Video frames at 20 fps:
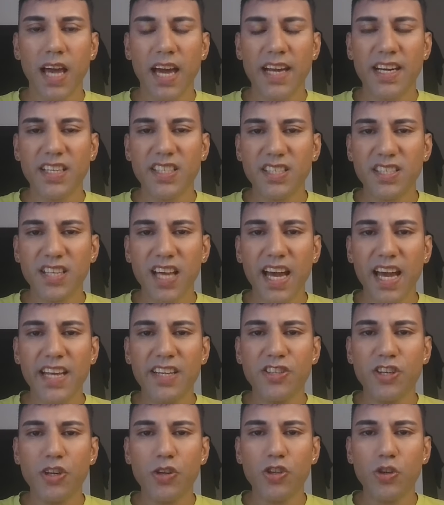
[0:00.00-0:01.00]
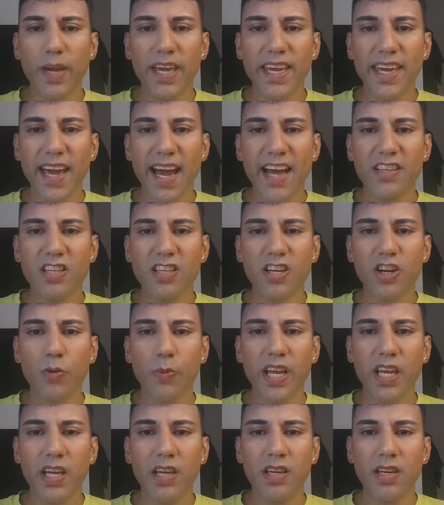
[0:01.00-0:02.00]
and assigned you to a
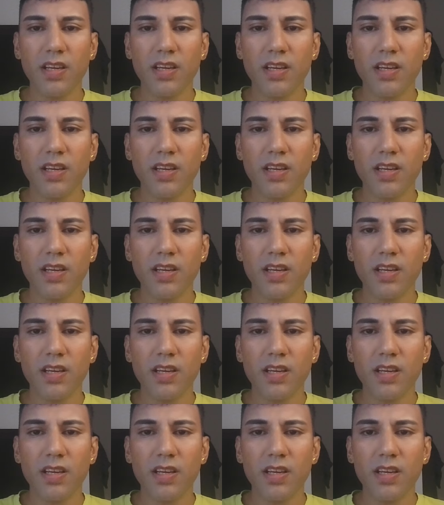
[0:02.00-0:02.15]
category